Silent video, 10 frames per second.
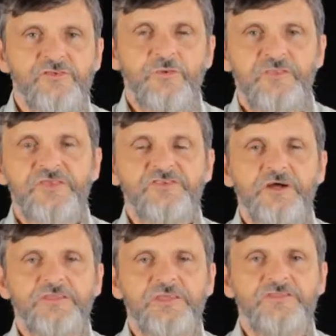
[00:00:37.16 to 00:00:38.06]
So with these
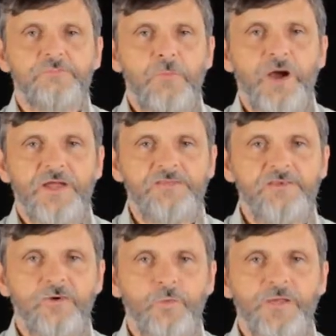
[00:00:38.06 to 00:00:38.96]
ideas in mind,
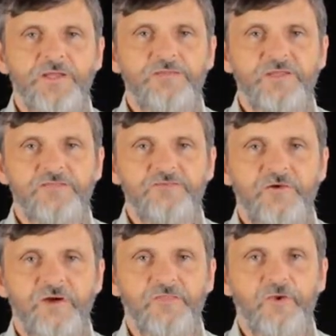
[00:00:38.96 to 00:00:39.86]
we can
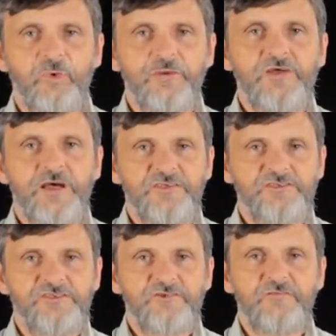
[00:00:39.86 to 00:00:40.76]
identify the core
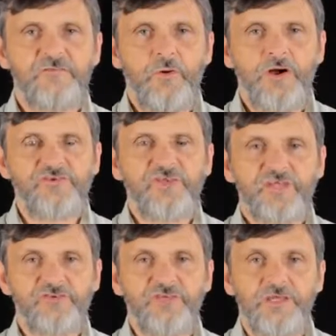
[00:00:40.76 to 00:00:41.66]
tasks of the mining
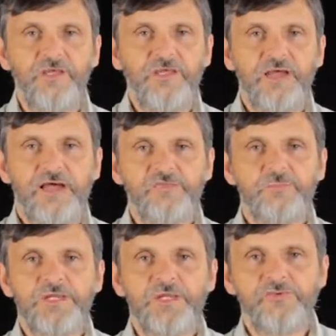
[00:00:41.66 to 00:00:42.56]
engineer as
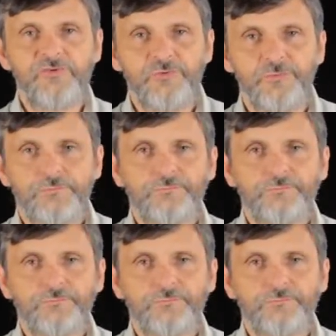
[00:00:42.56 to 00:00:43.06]
being to